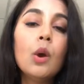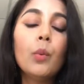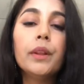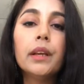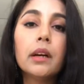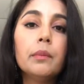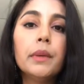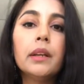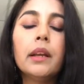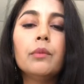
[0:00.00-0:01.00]
when they come
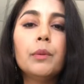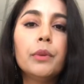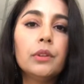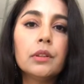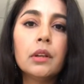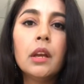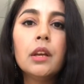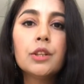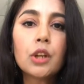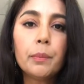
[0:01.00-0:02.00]
in and we put the
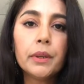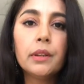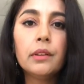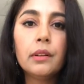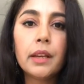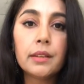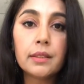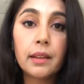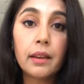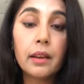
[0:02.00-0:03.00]
topical
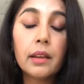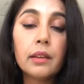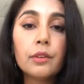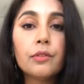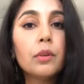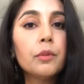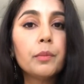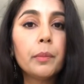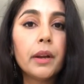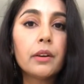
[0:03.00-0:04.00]
anesthetic in the form of
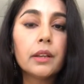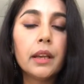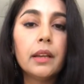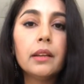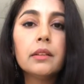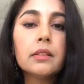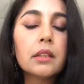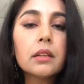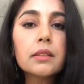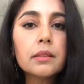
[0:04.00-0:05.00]
Proparacaine, and it
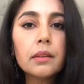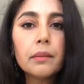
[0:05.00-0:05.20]
starts